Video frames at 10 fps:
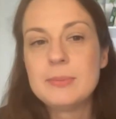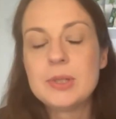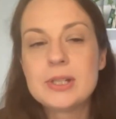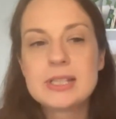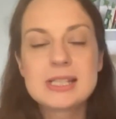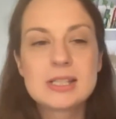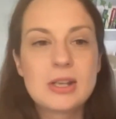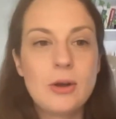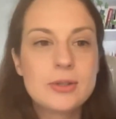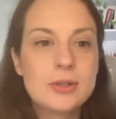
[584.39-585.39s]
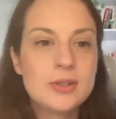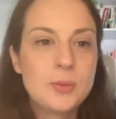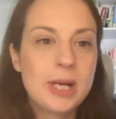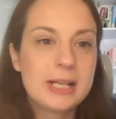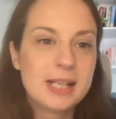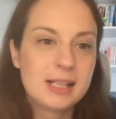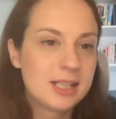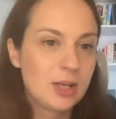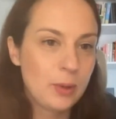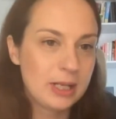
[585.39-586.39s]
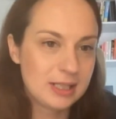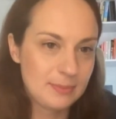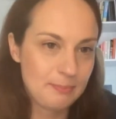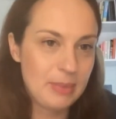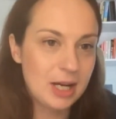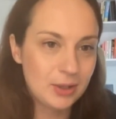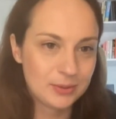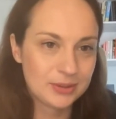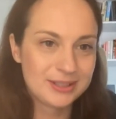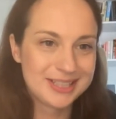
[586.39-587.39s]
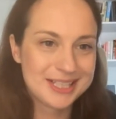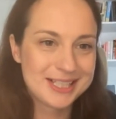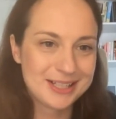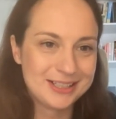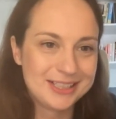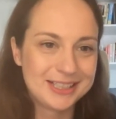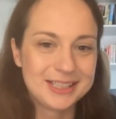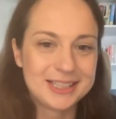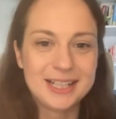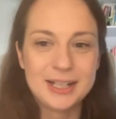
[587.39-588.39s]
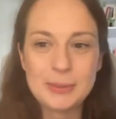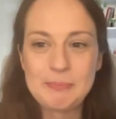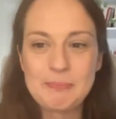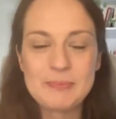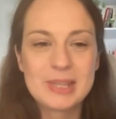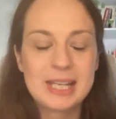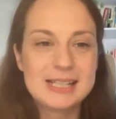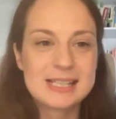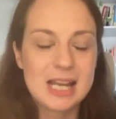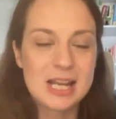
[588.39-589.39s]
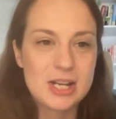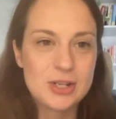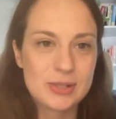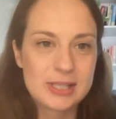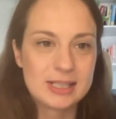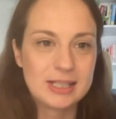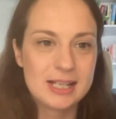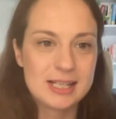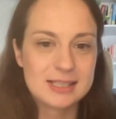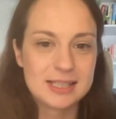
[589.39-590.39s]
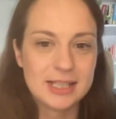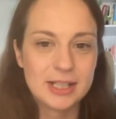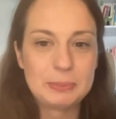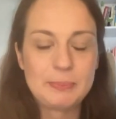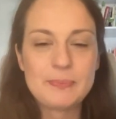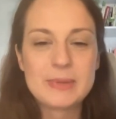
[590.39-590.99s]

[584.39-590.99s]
Because it's also the way that they went about studying that is an interesting lesson here.